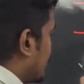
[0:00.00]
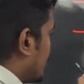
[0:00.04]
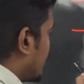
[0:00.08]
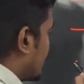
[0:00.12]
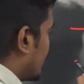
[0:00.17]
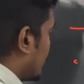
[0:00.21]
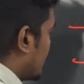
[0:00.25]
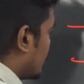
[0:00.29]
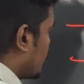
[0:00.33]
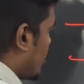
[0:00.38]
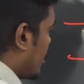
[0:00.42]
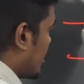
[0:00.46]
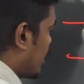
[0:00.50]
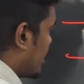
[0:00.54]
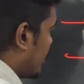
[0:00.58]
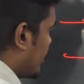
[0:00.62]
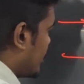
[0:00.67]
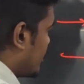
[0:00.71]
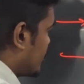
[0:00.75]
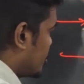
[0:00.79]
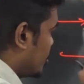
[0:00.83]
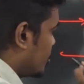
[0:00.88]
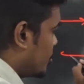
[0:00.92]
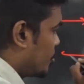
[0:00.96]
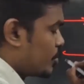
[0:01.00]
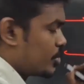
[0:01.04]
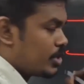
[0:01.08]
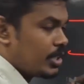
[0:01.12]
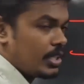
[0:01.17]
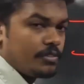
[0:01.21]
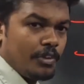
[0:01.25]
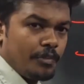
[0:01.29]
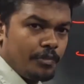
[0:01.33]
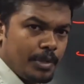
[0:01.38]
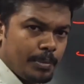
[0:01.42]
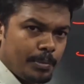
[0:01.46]
material, what I should do,
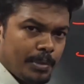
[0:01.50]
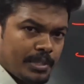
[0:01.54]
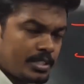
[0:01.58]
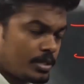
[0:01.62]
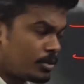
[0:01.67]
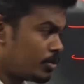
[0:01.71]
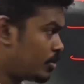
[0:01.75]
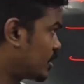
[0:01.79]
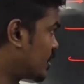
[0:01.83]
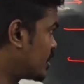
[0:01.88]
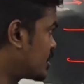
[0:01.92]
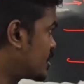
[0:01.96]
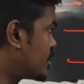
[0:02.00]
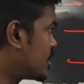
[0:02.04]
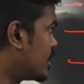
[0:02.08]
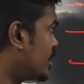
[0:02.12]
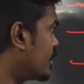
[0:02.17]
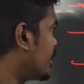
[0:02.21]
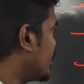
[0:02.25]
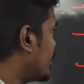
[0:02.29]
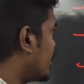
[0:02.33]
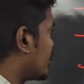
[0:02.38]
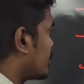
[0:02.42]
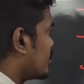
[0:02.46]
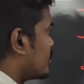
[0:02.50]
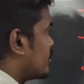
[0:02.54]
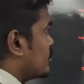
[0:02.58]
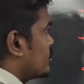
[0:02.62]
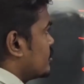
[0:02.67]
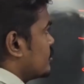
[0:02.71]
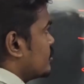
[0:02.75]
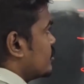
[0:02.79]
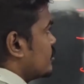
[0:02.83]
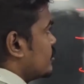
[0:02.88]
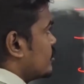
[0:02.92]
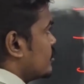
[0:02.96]
sir? 50% work is done
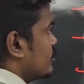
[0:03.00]
here.